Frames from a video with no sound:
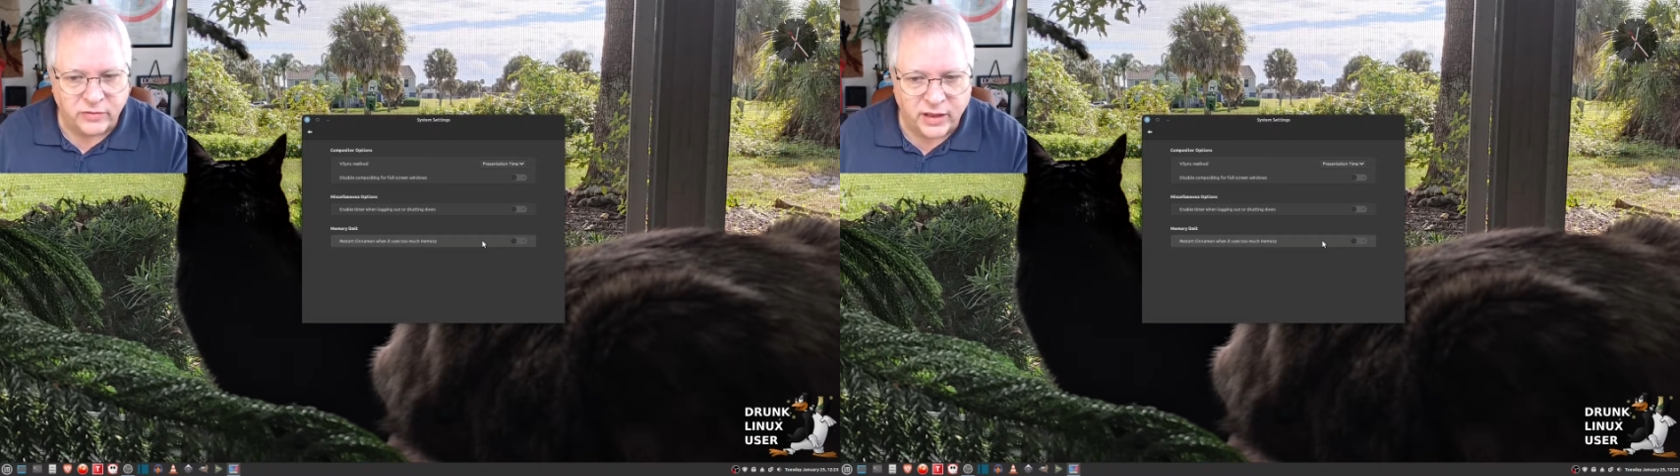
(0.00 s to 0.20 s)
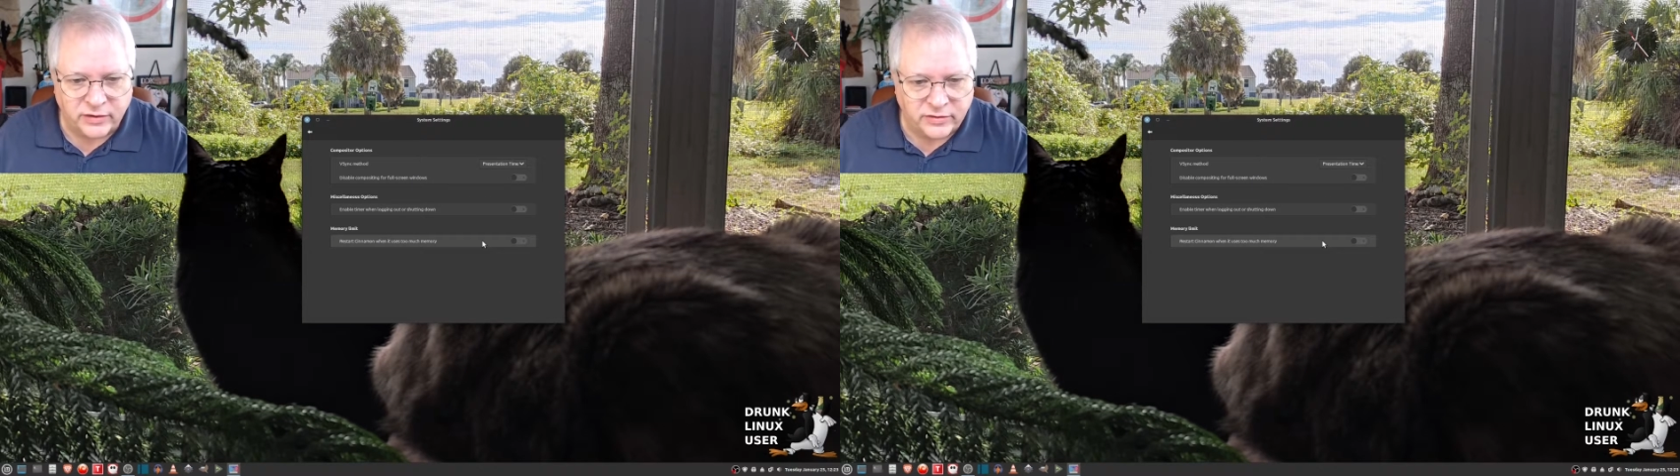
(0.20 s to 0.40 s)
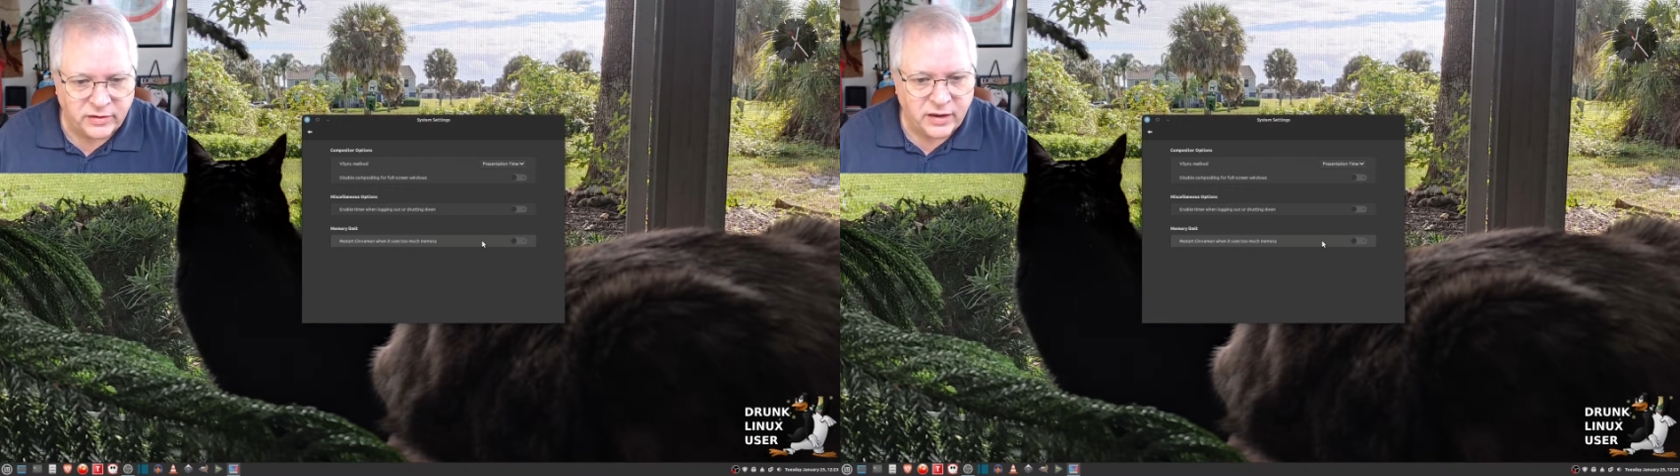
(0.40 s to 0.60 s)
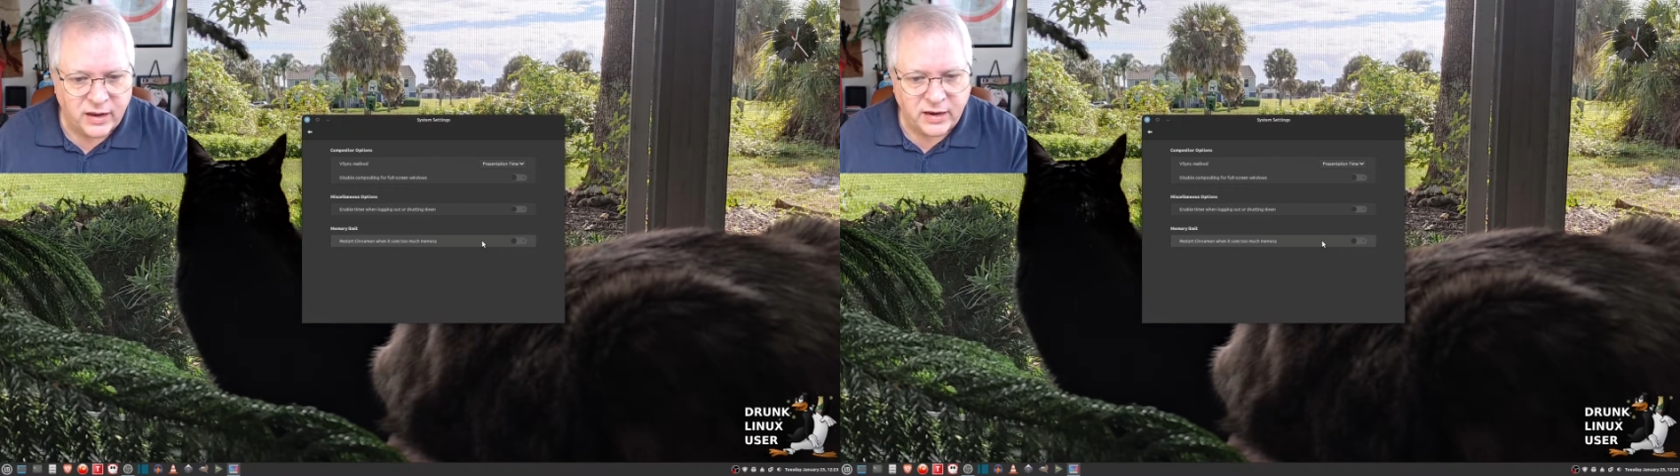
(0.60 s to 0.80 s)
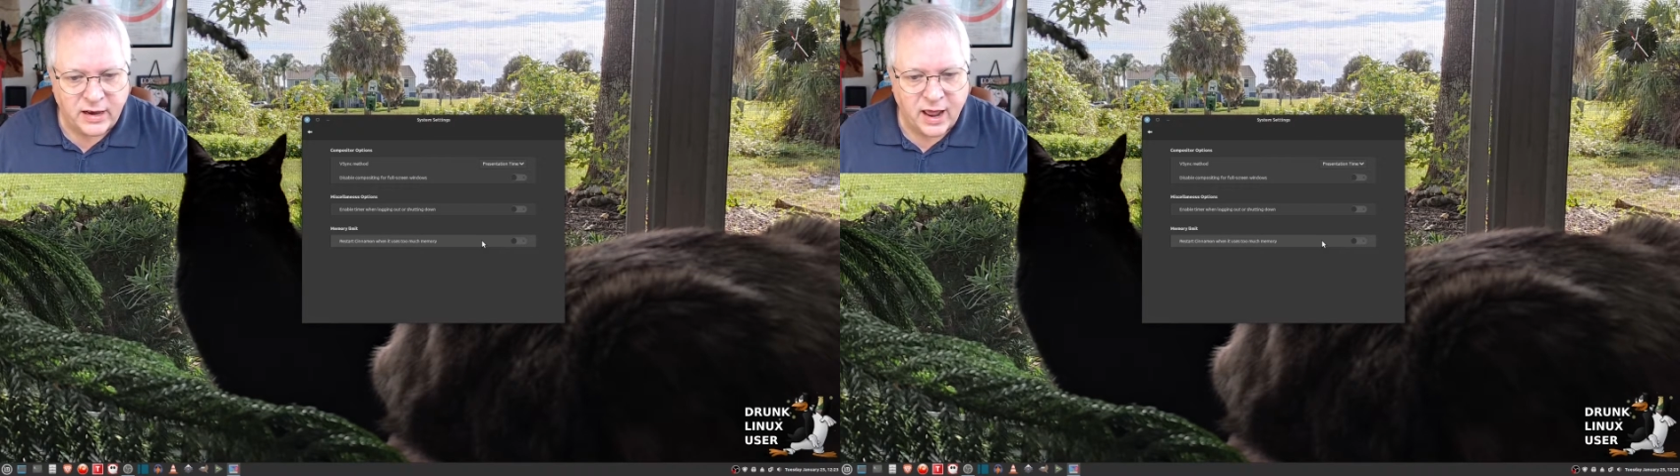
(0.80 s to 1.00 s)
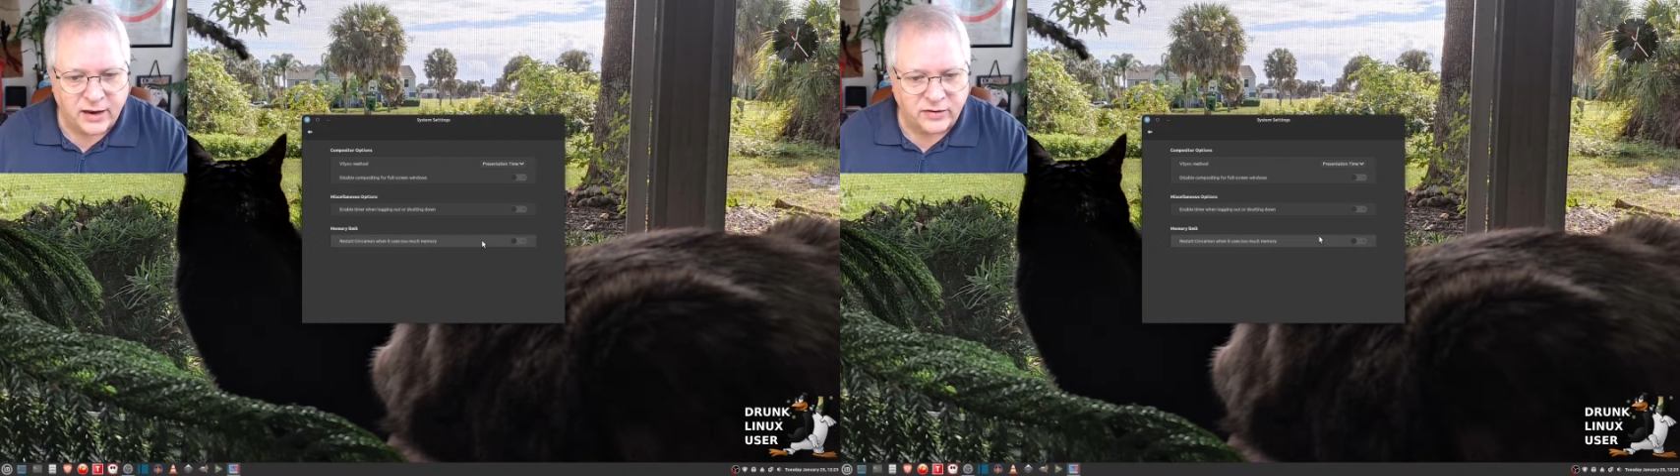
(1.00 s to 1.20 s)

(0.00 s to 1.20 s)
That's not a